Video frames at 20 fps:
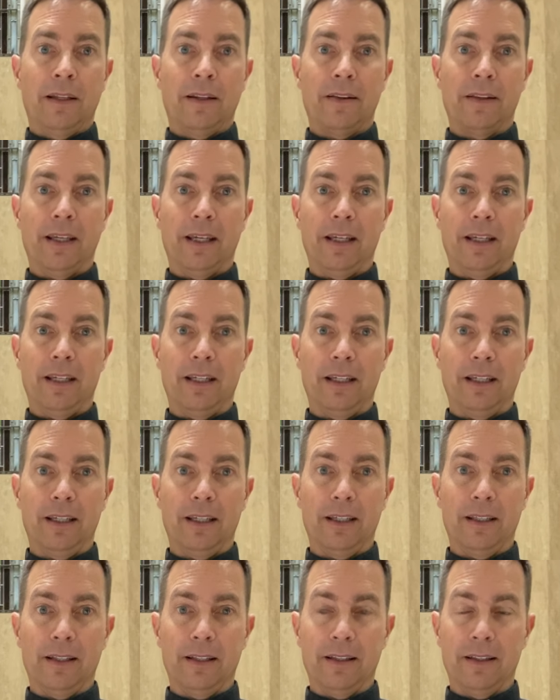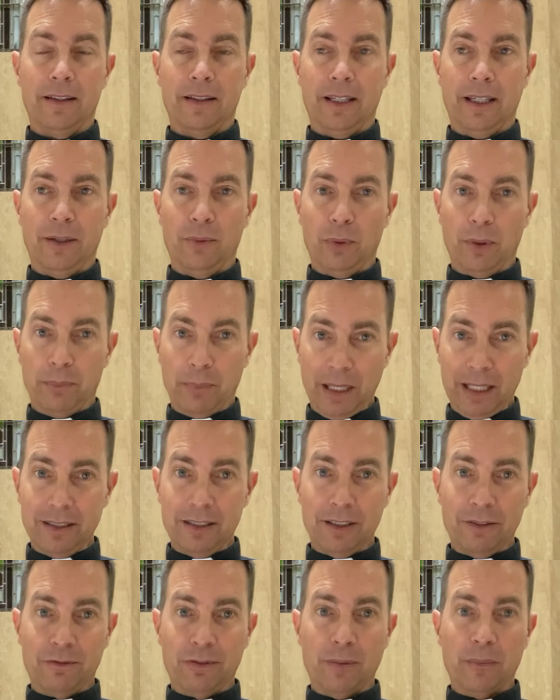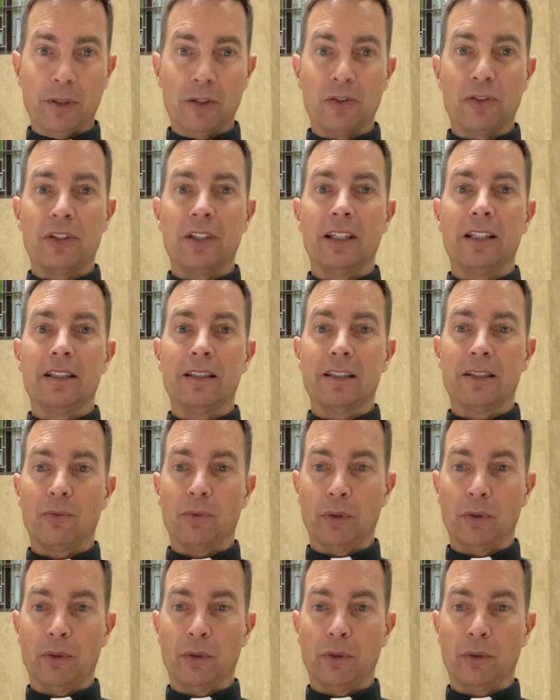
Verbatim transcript: they, they repented from their sins and